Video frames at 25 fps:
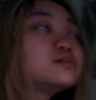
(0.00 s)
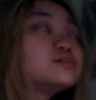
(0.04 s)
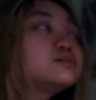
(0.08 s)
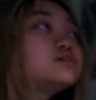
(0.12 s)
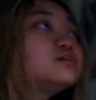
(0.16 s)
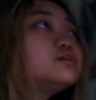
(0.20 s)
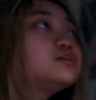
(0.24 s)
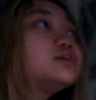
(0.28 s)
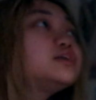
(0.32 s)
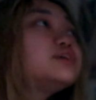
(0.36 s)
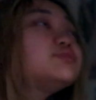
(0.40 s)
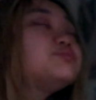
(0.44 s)

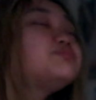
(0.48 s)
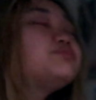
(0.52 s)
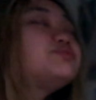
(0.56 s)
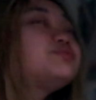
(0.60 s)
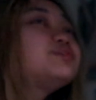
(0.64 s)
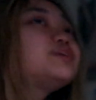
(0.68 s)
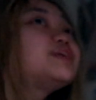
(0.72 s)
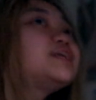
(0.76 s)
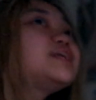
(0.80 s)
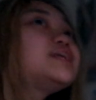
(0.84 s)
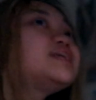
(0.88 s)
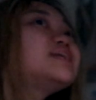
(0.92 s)
Couldn't
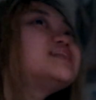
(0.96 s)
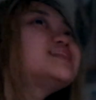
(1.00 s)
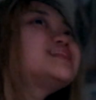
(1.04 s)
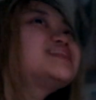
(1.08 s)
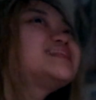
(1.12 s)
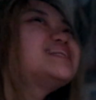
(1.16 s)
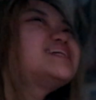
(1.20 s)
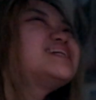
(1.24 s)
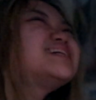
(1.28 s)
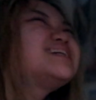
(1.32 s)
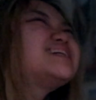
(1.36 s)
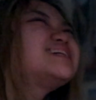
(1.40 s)
be
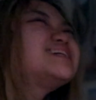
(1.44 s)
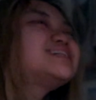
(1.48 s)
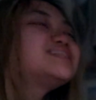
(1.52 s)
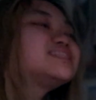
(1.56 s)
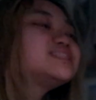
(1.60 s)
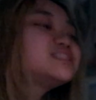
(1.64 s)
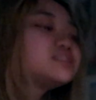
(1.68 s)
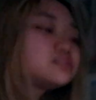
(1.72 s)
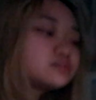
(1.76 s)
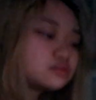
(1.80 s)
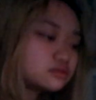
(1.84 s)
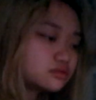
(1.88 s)
done.
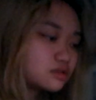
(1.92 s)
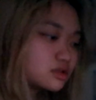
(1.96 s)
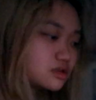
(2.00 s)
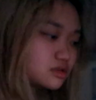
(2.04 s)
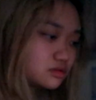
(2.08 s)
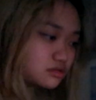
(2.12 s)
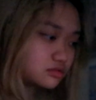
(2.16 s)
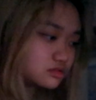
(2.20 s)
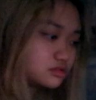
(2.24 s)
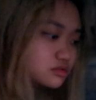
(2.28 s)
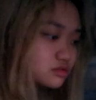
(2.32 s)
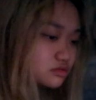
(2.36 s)

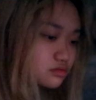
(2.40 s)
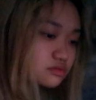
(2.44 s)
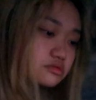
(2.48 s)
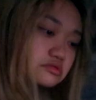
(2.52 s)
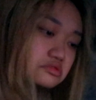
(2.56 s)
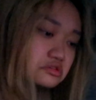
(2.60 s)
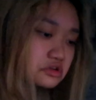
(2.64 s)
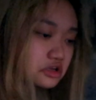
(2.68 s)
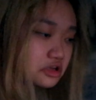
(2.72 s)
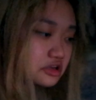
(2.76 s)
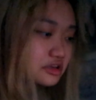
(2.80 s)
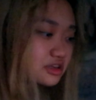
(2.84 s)

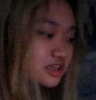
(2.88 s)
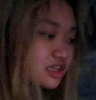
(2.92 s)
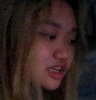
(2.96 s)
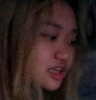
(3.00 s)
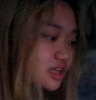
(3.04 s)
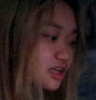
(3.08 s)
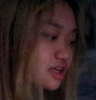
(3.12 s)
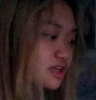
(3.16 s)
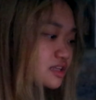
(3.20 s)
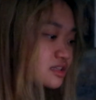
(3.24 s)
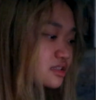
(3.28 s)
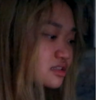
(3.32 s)
Okay.
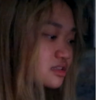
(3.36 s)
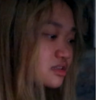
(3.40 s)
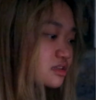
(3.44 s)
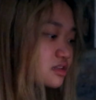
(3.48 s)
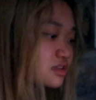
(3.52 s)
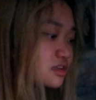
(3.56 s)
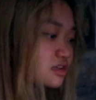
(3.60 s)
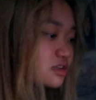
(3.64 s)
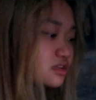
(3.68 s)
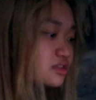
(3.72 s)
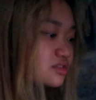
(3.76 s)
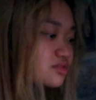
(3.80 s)
Isn't
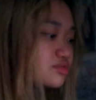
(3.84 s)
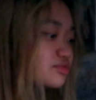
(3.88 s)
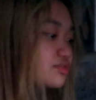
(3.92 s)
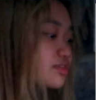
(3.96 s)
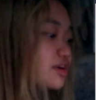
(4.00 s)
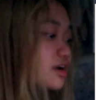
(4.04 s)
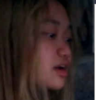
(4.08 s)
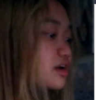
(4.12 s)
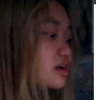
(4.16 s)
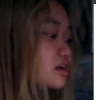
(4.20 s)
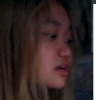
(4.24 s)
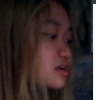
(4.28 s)
this
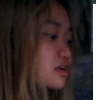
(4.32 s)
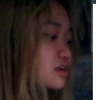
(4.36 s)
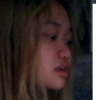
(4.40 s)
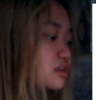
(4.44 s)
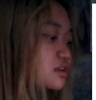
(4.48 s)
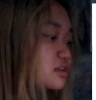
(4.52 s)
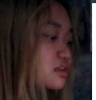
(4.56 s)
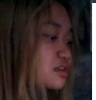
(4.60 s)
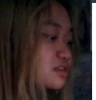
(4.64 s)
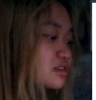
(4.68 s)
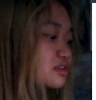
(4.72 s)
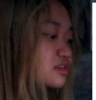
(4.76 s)

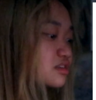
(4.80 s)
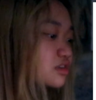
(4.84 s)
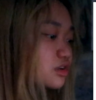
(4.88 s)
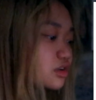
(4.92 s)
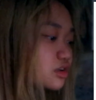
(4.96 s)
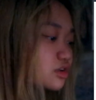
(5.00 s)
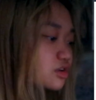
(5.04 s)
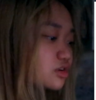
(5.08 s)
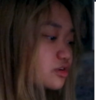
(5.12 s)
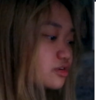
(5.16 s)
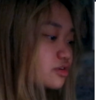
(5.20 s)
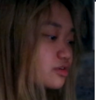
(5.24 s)
fun?
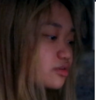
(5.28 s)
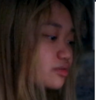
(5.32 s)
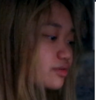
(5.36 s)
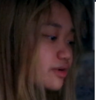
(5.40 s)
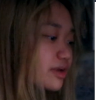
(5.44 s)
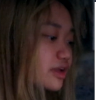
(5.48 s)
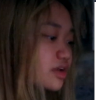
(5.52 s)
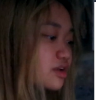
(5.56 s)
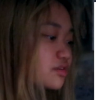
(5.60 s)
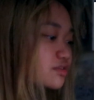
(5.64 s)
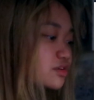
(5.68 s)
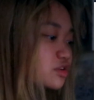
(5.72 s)

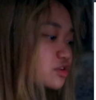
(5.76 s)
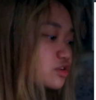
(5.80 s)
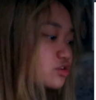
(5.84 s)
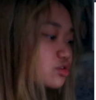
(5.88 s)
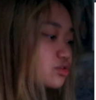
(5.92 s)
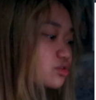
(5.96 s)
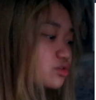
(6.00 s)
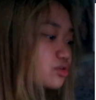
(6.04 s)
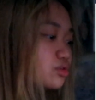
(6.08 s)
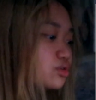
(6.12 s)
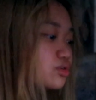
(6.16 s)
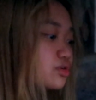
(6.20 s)
Wearing
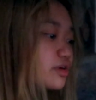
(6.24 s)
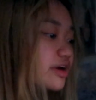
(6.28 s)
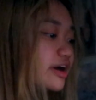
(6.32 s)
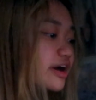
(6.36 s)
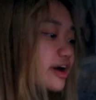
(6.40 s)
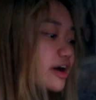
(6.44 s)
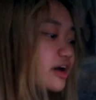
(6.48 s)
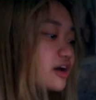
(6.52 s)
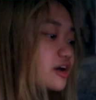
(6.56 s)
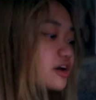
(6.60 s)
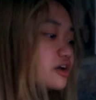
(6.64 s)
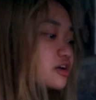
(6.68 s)
you
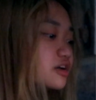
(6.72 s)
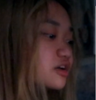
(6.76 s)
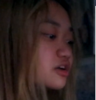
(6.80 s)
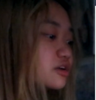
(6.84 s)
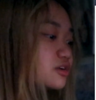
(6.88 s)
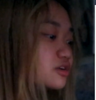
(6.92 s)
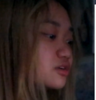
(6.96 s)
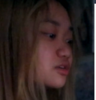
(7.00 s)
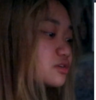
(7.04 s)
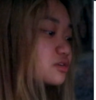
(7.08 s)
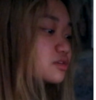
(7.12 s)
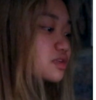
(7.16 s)

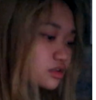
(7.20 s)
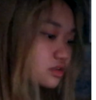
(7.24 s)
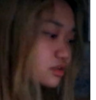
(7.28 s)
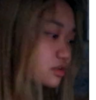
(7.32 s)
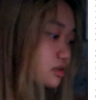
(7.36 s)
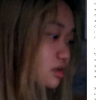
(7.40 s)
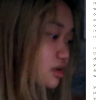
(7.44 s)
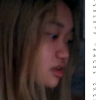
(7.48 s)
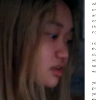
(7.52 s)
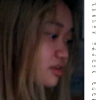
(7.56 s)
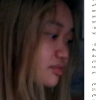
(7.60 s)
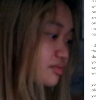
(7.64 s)
out,
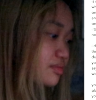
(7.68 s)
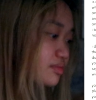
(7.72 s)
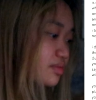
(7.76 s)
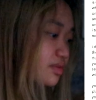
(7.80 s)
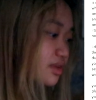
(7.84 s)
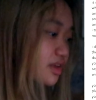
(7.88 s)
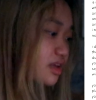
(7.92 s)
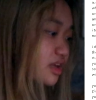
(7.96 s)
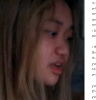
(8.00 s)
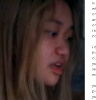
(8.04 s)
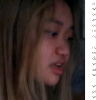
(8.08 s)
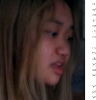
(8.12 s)
couldn't
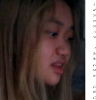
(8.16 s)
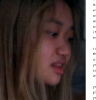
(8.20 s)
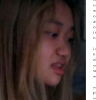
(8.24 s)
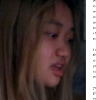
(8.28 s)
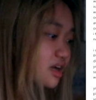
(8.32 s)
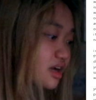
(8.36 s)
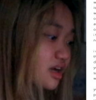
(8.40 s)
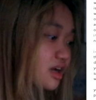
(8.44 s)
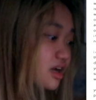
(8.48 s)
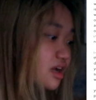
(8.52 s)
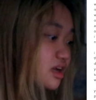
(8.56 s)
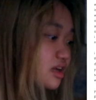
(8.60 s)
be
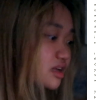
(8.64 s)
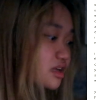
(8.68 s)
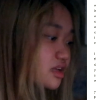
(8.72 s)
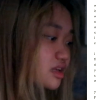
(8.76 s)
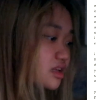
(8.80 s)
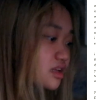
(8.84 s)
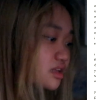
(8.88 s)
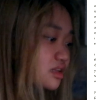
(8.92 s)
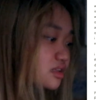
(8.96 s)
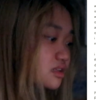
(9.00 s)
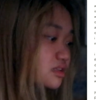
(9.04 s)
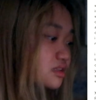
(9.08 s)

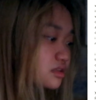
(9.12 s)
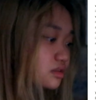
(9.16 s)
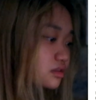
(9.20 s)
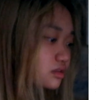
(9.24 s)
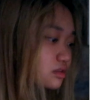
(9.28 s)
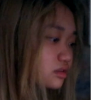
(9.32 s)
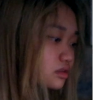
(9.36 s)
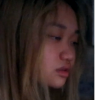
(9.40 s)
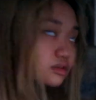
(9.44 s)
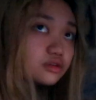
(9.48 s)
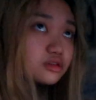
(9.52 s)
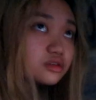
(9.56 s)
done.
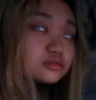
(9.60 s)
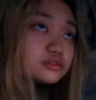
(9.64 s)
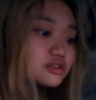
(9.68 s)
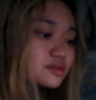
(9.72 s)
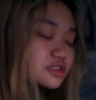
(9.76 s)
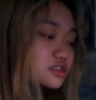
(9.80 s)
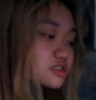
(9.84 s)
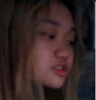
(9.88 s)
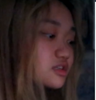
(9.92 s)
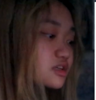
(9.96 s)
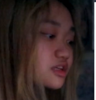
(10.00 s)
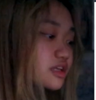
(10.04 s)

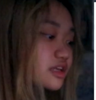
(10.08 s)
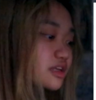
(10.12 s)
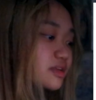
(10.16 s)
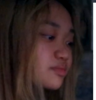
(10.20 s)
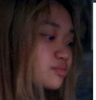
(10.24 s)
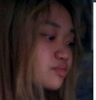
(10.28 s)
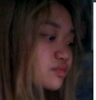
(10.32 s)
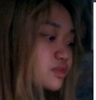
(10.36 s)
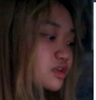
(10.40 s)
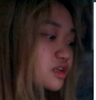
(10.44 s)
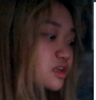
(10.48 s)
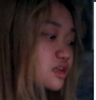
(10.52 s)
Look at
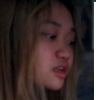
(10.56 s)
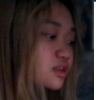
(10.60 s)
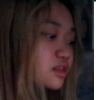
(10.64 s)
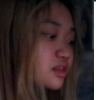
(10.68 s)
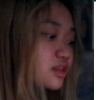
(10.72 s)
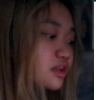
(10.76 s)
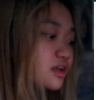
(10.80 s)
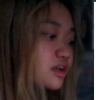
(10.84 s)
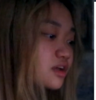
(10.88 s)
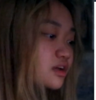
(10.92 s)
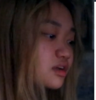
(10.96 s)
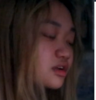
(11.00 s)
me
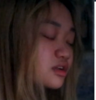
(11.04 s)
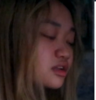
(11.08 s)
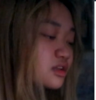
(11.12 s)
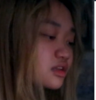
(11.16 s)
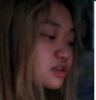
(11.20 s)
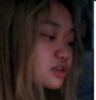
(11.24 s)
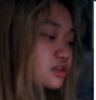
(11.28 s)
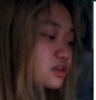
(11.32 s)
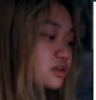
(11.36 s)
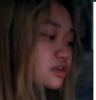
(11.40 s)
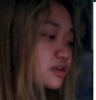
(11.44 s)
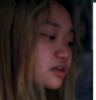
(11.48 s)
now,
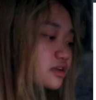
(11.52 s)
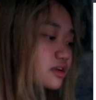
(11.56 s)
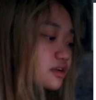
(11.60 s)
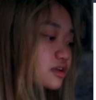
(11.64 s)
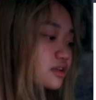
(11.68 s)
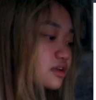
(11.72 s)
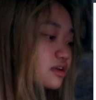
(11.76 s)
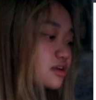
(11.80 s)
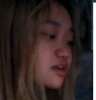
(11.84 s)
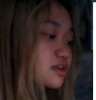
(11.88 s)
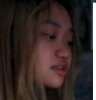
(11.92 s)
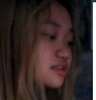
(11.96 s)
look
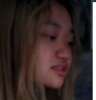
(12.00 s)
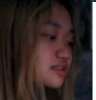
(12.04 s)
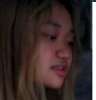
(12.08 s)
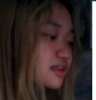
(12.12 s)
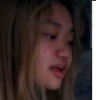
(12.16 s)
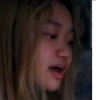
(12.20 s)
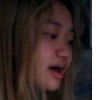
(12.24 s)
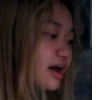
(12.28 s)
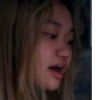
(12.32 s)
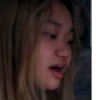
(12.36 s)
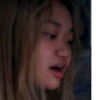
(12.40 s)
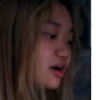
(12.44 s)
at us
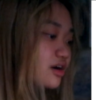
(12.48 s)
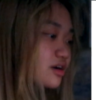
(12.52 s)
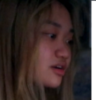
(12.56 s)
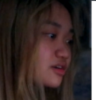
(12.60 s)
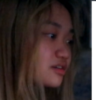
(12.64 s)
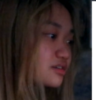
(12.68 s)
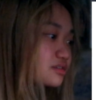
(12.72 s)
now.